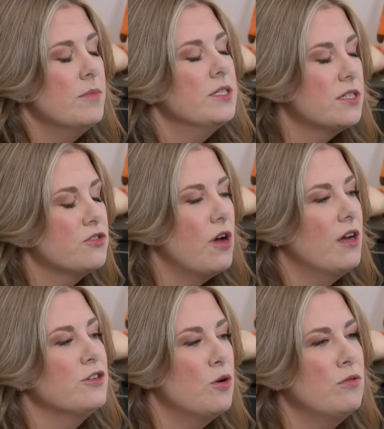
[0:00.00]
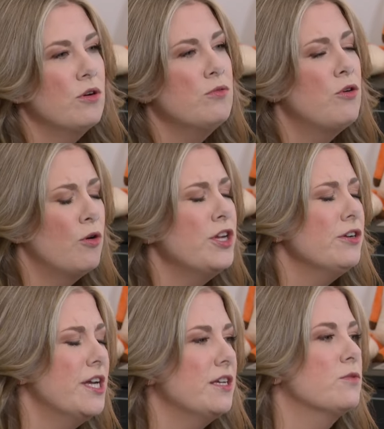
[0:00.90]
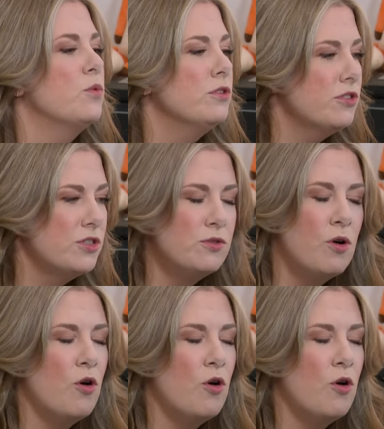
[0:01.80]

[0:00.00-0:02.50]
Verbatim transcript: Mrs. Tran, go, go, go to your desk. We'll just do